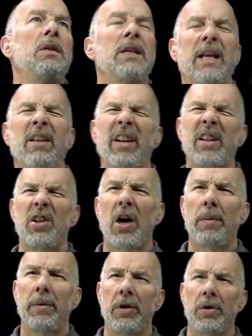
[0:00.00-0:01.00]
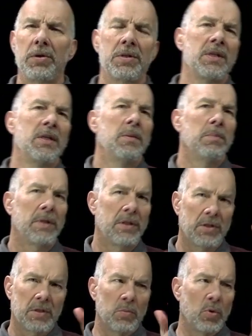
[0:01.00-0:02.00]
Kind of like dominoes, but
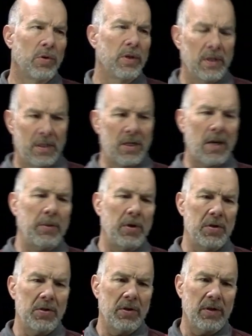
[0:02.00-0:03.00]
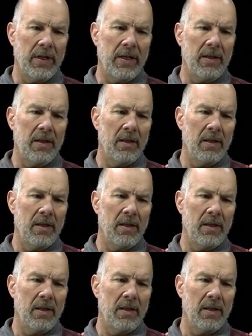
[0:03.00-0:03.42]
there's more than dominoes look like